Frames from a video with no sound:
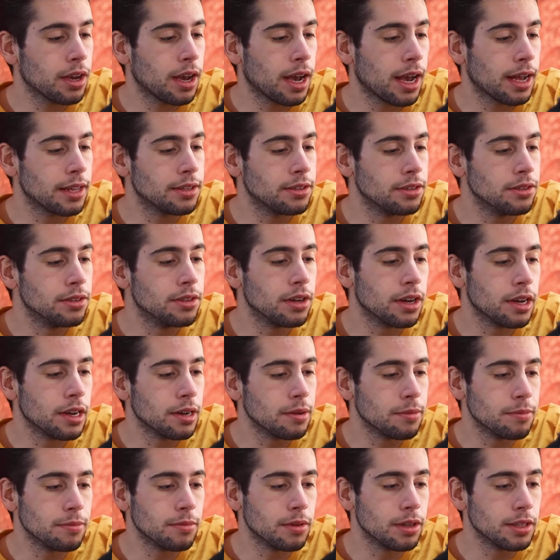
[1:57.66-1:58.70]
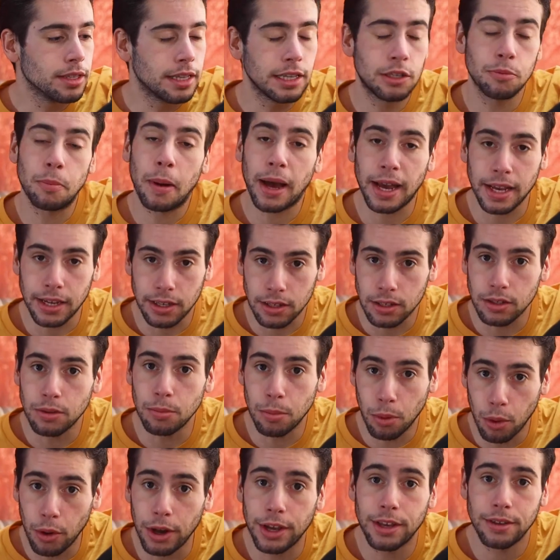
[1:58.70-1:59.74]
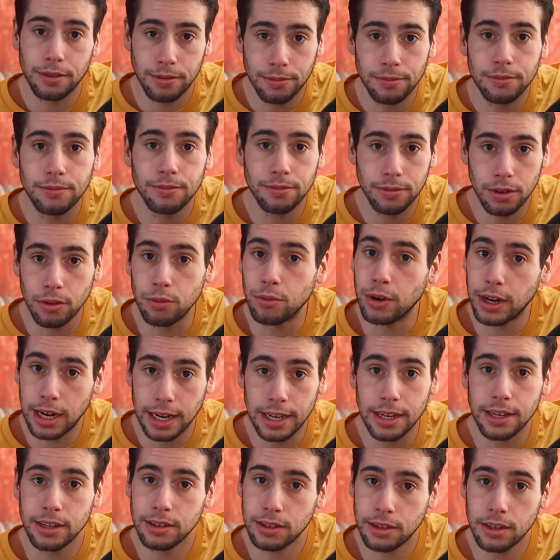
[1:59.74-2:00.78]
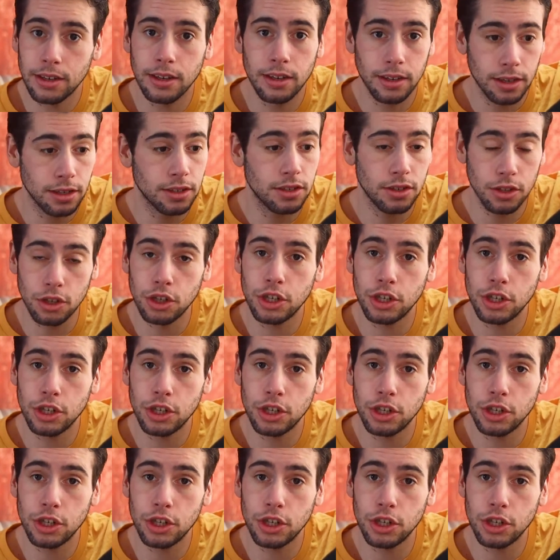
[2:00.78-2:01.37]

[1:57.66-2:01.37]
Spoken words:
And this bag is the boy. It really is. It's the